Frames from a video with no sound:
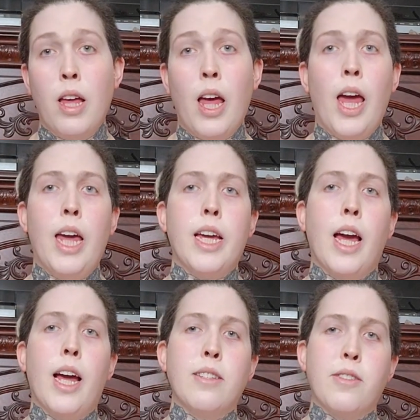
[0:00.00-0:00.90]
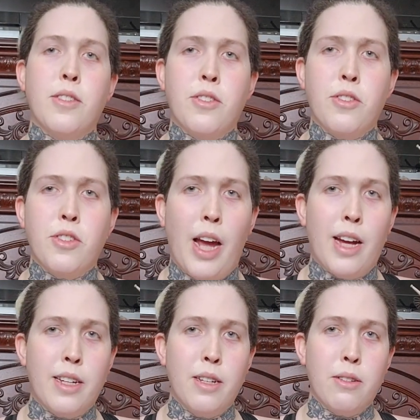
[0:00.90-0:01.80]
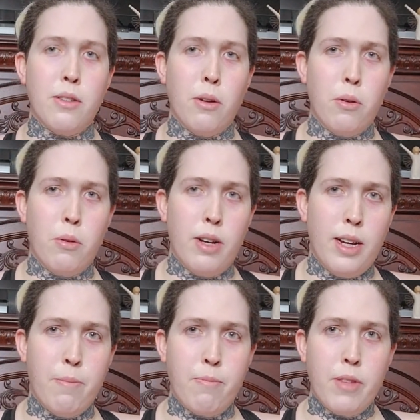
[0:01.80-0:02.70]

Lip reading: Hey guys, this is Jackie. So I